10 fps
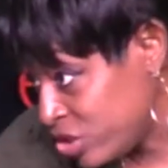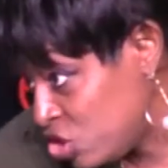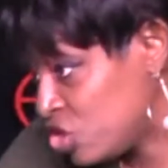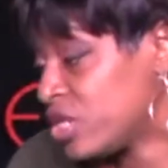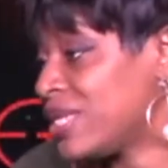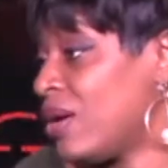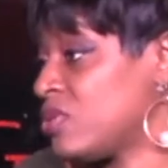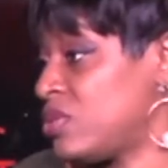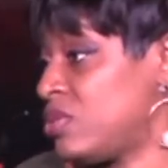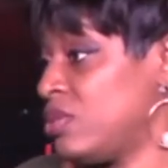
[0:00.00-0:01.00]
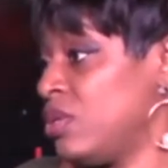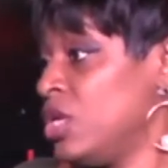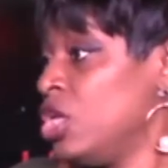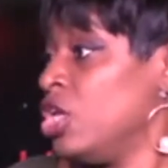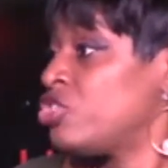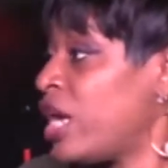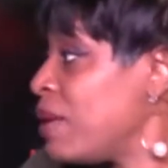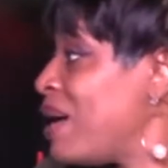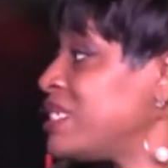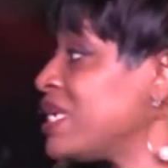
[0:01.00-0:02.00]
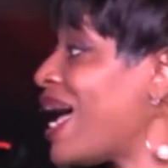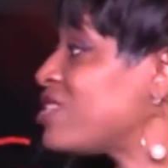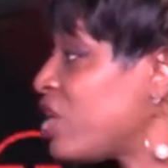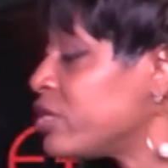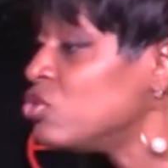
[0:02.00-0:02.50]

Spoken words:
Jesus' house. Try and imagine her trying to